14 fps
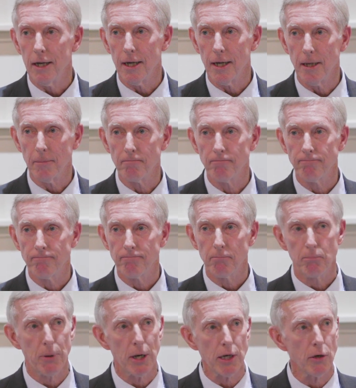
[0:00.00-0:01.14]

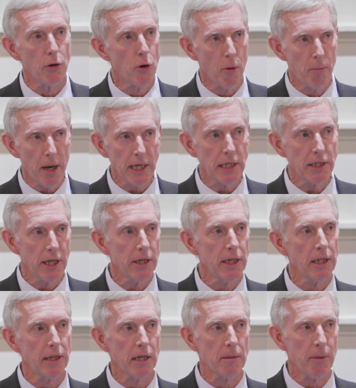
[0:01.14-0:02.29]
But nobody did
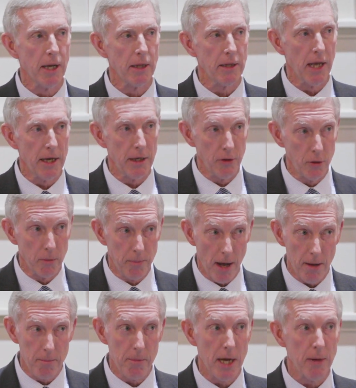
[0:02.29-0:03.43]
anything about that until
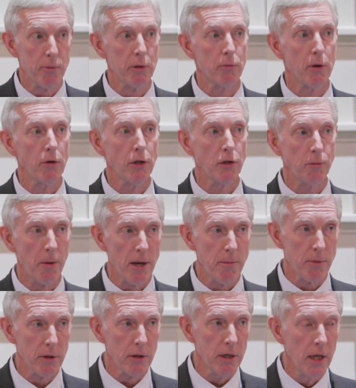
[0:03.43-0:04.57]
Bob Mabry wrote his
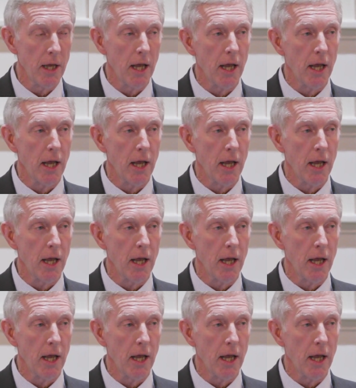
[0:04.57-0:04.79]
paper,